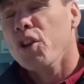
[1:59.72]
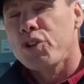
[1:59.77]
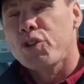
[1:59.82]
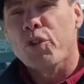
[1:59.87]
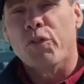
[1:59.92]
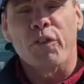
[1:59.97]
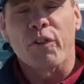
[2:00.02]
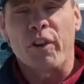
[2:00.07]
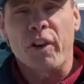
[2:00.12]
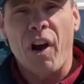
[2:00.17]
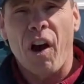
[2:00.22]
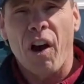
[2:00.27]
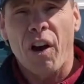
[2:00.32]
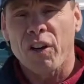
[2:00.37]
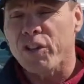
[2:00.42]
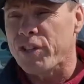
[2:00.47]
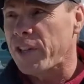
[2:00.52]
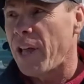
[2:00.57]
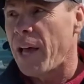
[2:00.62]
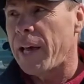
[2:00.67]
So for
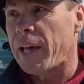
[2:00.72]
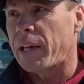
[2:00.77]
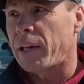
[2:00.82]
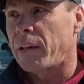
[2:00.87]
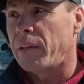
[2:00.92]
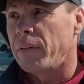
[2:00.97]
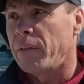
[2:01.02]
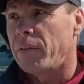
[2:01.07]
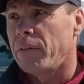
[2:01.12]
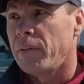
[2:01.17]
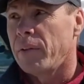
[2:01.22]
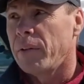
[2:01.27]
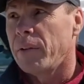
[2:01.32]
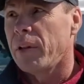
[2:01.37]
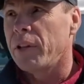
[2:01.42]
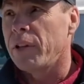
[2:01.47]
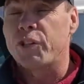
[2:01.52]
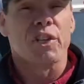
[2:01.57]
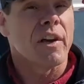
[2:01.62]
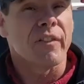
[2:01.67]
cars like
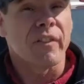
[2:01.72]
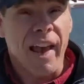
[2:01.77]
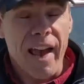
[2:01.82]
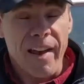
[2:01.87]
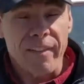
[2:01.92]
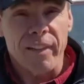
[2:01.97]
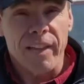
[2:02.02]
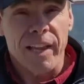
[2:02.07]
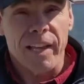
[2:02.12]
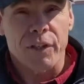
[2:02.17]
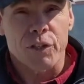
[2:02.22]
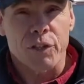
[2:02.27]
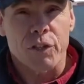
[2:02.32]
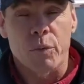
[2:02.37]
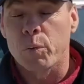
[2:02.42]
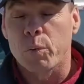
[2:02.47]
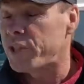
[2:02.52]
Chevy Avalanche, which